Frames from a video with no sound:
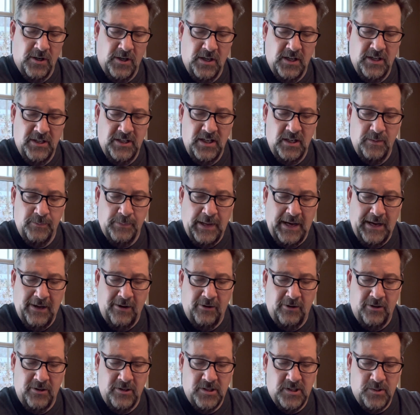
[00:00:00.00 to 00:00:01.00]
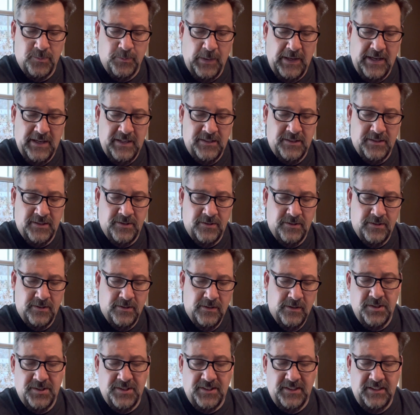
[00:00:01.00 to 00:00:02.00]
onion powder, spice,
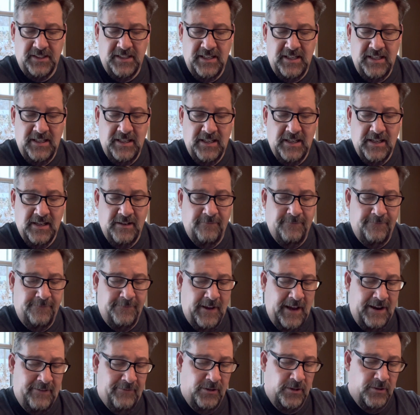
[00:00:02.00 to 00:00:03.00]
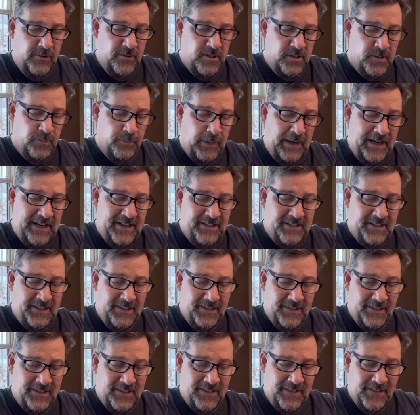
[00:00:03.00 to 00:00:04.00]
parsley, and 5 other
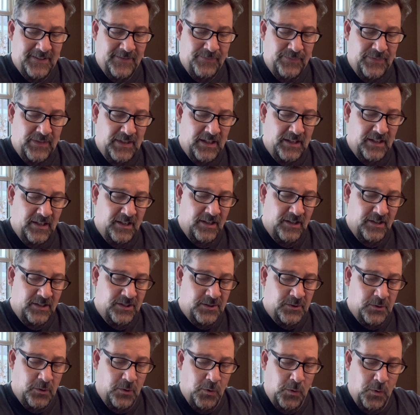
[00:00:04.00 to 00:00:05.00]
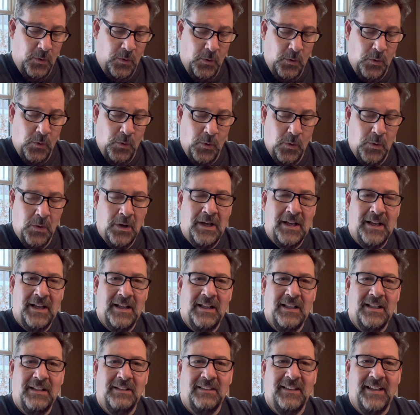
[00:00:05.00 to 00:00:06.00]
spices. So
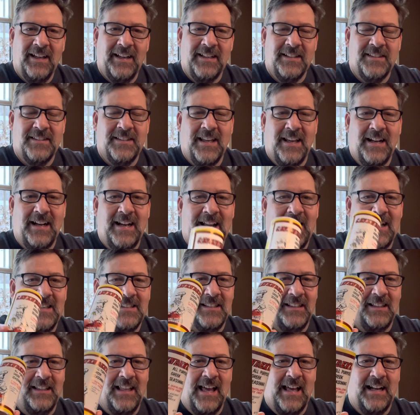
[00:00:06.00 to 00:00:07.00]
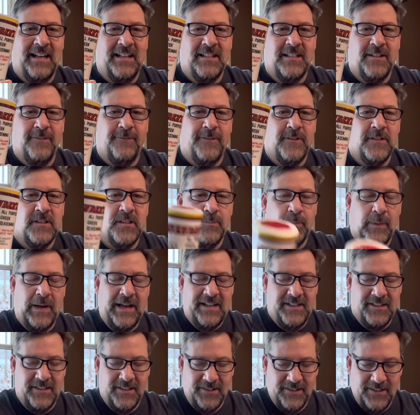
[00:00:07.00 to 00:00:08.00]
like I said, it has a lot of different
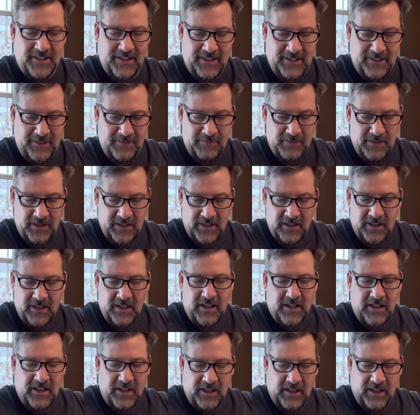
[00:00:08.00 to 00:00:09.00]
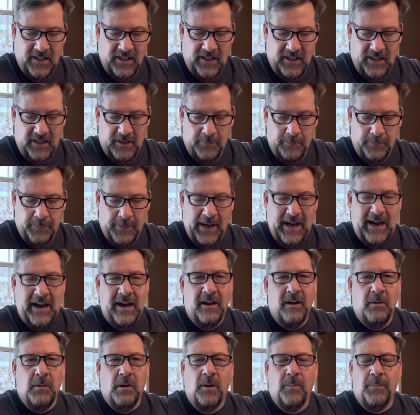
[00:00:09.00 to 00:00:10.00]
spices in it.
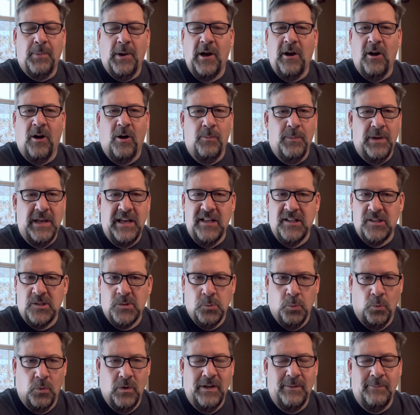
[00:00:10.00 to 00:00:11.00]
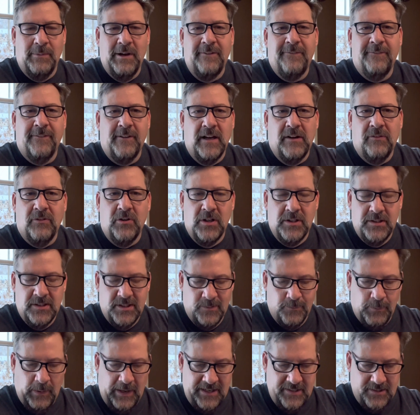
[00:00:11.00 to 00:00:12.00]
By all means, one of my favorite
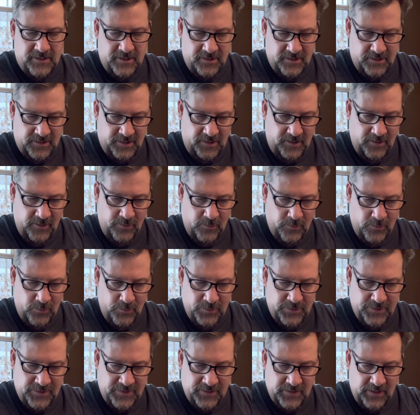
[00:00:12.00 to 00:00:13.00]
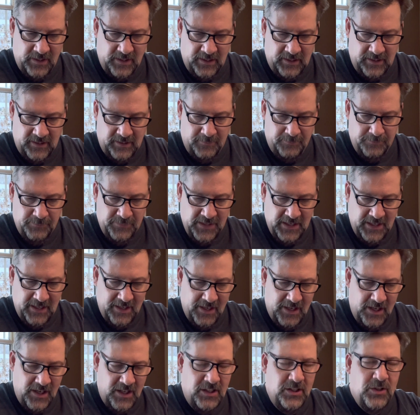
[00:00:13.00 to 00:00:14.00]
spices to use.
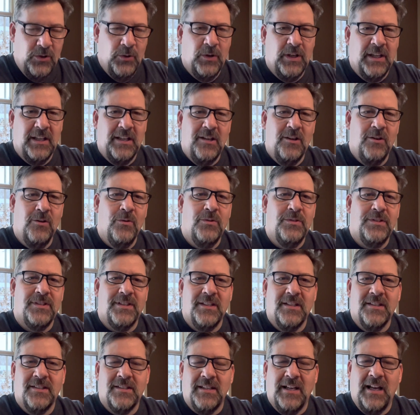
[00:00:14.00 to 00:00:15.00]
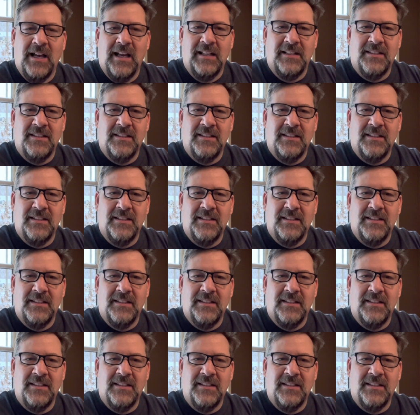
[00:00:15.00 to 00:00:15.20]
You can use this on